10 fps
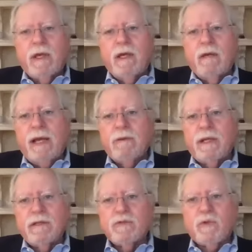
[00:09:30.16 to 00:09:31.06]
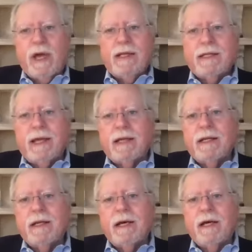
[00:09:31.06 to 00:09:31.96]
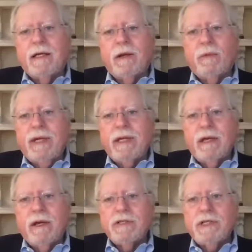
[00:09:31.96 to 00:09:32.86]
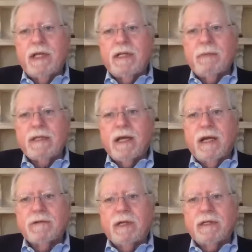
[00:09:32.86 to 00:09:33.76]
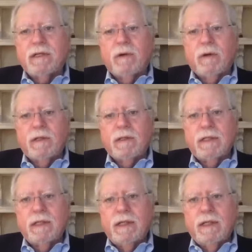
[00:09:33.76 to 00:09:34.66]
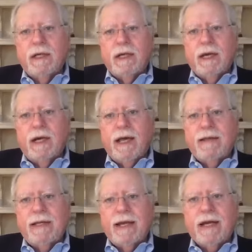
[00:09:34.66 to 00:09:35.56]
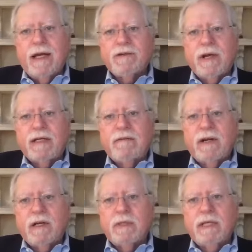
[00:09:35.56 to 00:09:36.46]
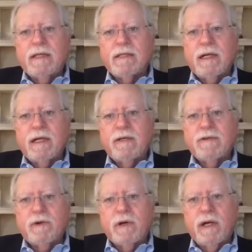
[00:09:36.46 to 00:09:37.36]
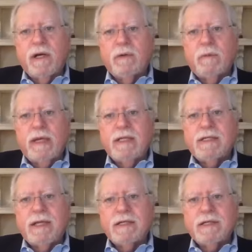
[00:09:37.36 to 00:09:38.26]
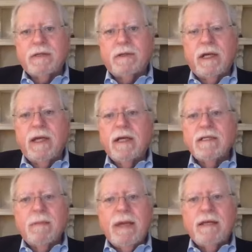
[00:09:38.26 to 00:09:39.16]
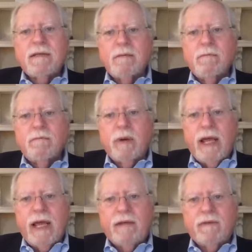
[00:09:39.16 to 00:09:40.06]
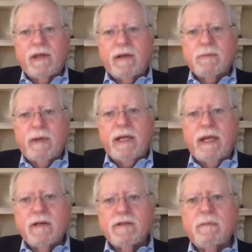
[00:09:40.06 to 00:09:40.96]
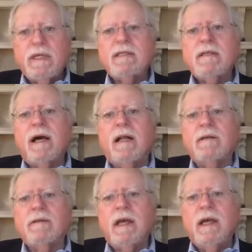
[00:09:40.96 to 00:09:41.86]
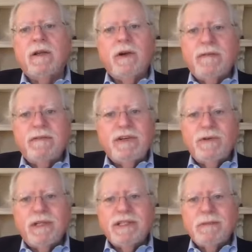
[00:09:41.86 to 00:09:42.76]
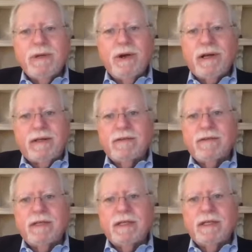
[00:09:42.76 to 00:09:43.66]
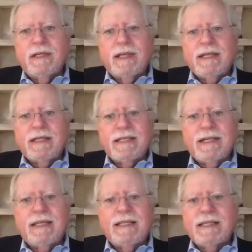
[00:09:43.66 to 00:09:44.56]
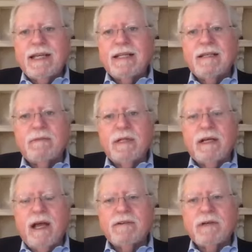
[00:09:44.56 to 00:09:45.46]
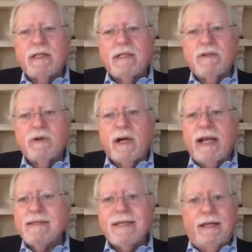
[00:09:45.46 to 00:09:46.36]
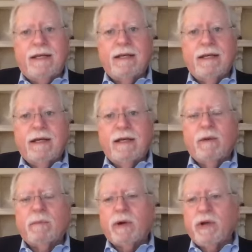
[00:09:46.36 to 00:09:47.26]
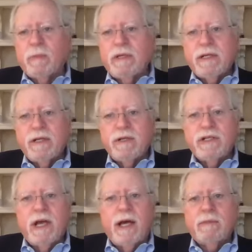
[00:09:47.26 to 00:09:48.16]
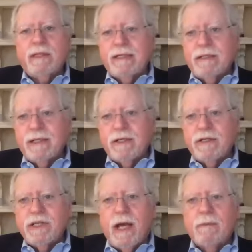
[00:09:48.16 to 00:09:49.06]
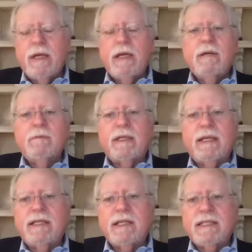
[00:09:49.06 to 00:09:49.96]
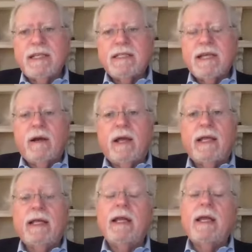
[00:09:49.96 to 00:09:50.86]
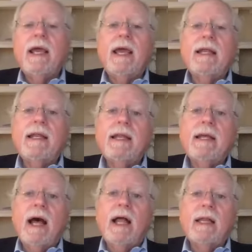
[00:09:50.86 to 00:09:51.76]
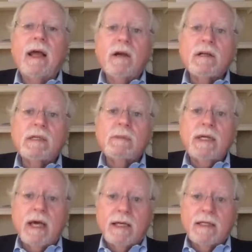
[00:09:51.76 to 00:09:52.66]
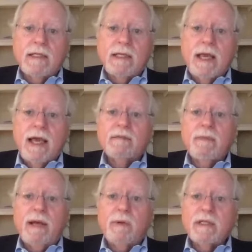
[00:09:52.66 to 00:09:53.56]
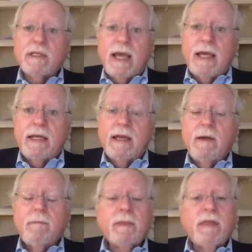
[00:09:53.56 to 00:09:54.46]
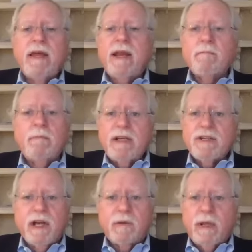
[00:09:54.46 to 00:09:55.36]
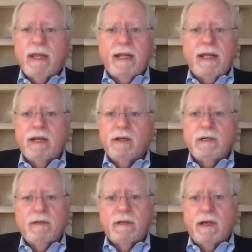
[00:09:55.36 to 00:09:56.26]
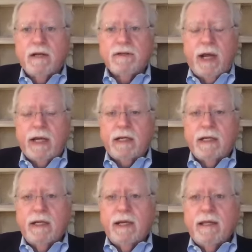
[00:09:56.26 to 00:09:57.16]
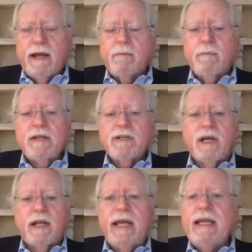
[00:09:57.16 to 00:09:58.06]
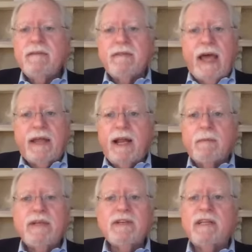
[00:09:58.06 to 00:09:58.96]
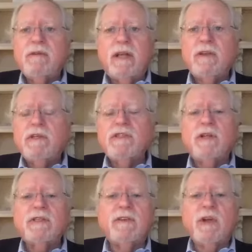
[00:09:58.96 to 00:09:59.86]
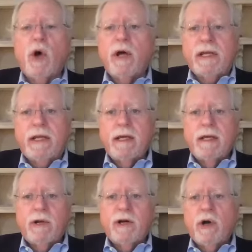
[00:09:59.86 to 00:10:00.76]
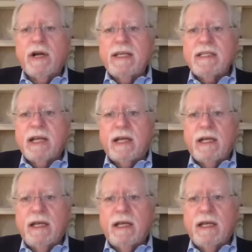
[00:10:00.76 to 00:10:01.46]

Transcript: Manuel is right that uh, you know we can negotiate the best contract in the world, uh, and then that contract invariably gets stuck in a drawer and no one pays attention to. It. Some some brands that are spending hundreds of millions of dollars don't even do legitimate audits. They just stick they stick the, the contract in the drawer and that's it. You know, procurement did a good job, legal did a good job, but it just sits there. And and uh, largely because, as Manuel said, they're not measured on whether they did a good contract. They're not measured on any of that. They're not measured the, on the results of an audit when an audit is done.